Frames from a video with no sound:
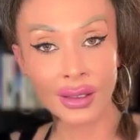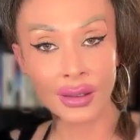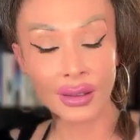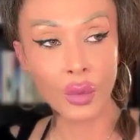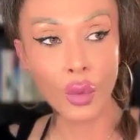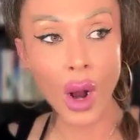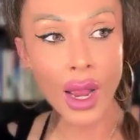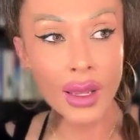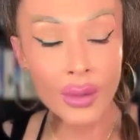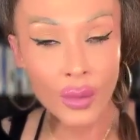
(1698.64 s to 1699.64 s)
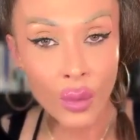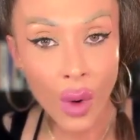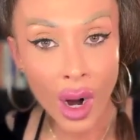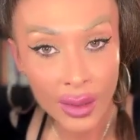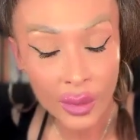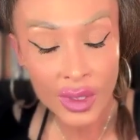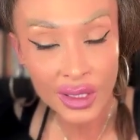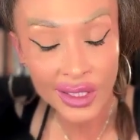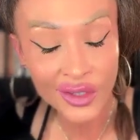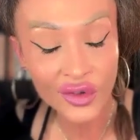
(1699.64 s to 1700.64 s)
Why was
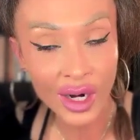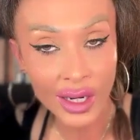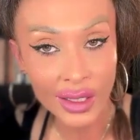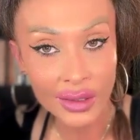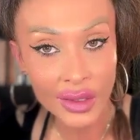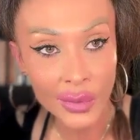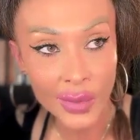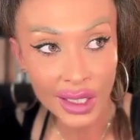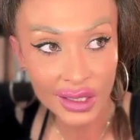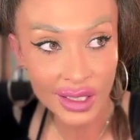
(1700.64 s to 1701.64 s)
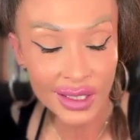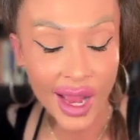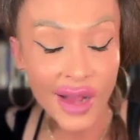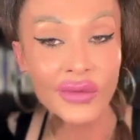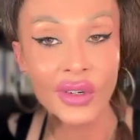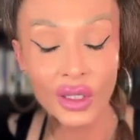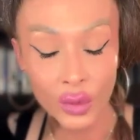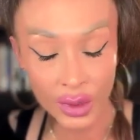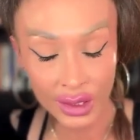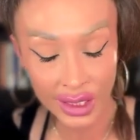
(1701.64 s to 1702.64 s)
I trying to make this effort
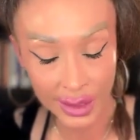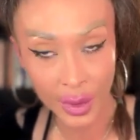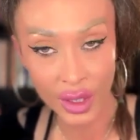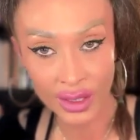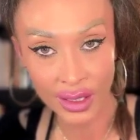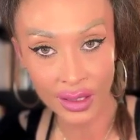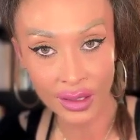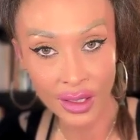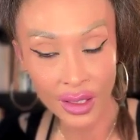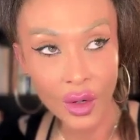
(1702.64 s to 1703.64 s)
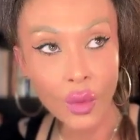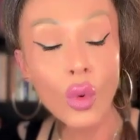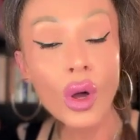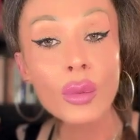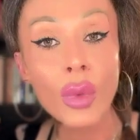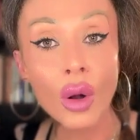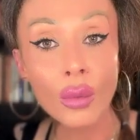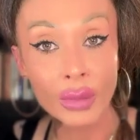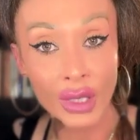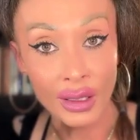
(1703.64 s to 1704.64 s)
with this person? What about
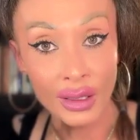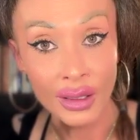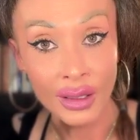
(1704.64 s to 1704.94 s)
me?